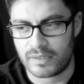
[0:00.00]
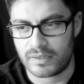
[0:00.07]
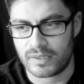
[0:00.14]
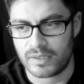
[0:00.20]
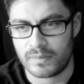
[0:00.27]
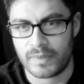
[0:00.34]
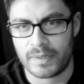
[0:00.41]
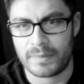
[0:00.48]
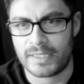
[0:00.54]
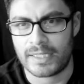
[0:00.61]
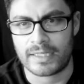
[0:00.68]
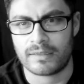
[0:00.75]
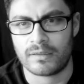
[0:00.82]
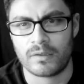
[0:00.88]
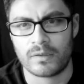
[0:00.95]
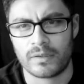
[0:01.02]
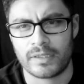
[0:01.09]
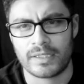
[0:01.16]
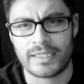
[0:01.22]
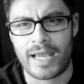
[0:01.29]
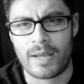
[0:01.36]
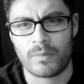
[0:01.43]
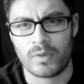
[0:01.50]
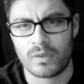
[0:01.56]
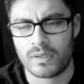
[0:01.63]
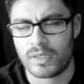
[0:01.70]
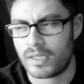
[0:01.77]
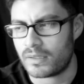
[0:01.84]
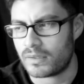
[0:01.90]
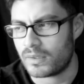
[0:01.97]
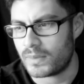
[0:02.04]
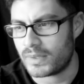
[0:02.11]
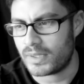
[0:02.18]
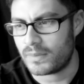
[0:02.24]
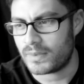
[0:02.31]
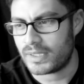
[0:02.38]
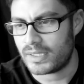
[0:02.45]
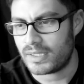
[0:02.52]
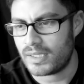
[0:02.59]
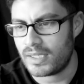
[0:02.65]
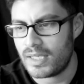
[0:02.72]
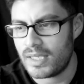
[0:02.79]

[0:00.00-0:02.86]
I don't know. It might be like or enamel. I don't know what they would need.